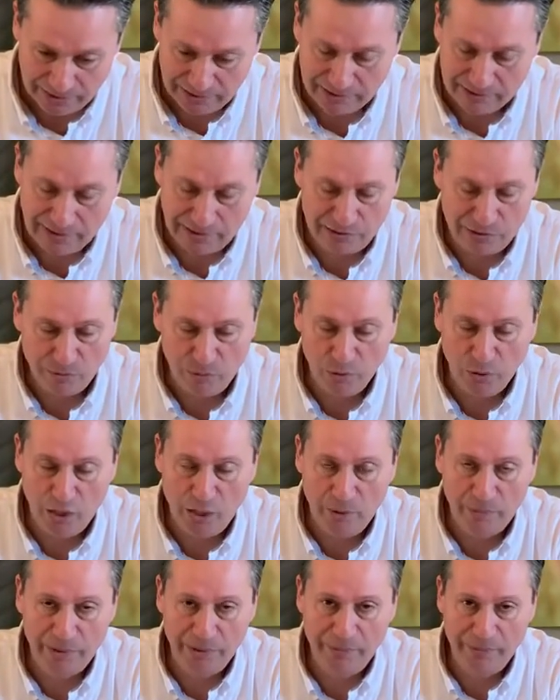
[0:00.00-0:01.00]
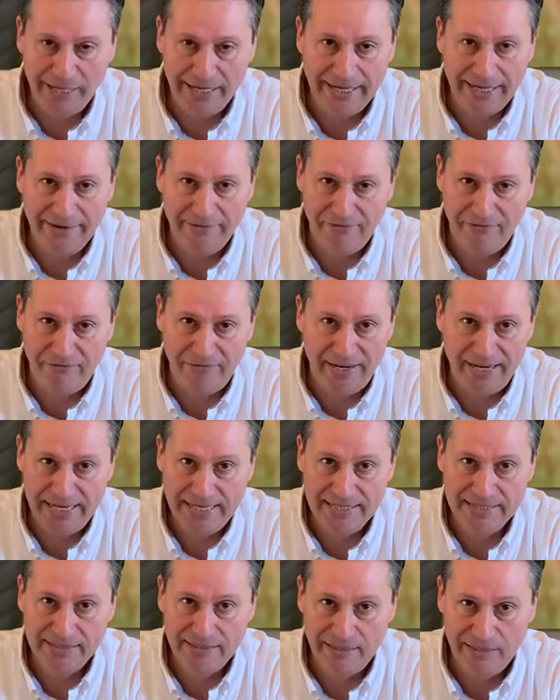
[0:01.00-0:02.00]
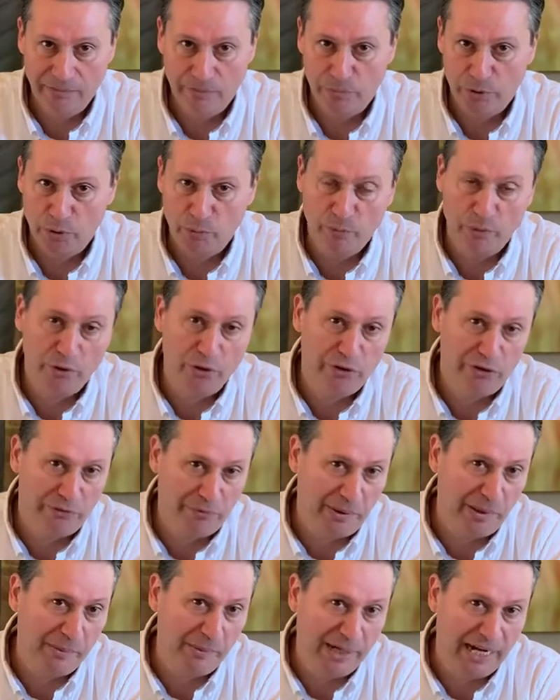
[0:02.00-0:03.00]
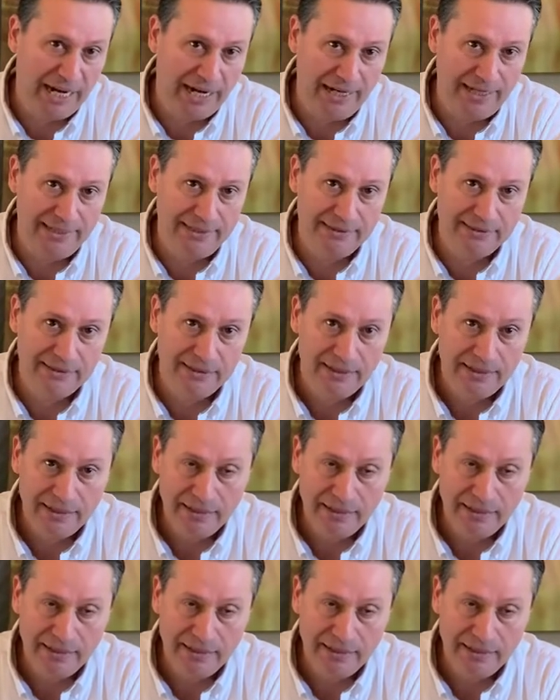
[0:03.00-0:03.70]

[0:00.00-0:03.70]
It decided to blow up in my face and burn both of my eyes.